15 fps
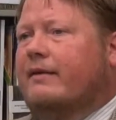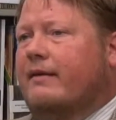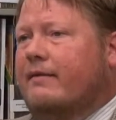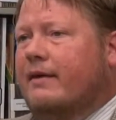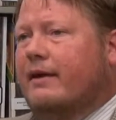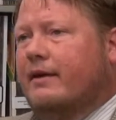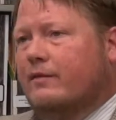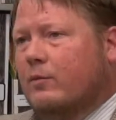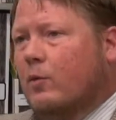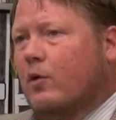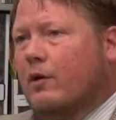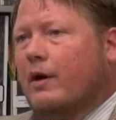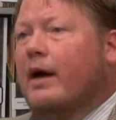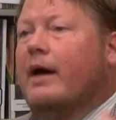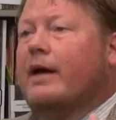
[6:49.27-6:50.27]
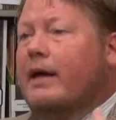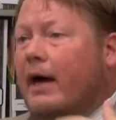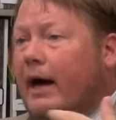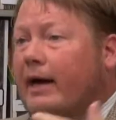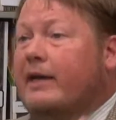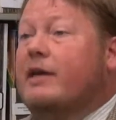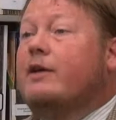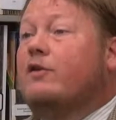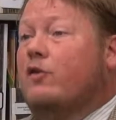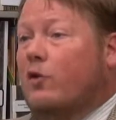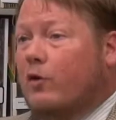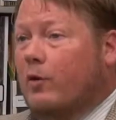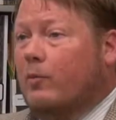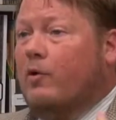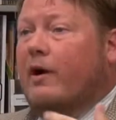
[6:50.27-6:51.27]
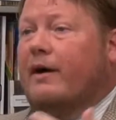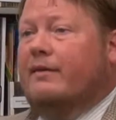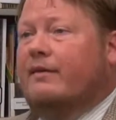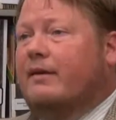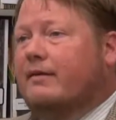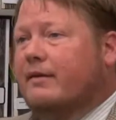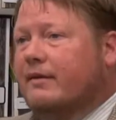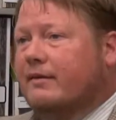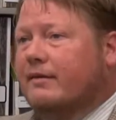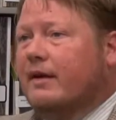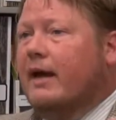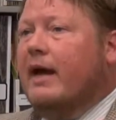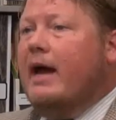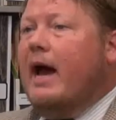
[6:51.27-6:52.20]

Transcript: I think it's more internal processes.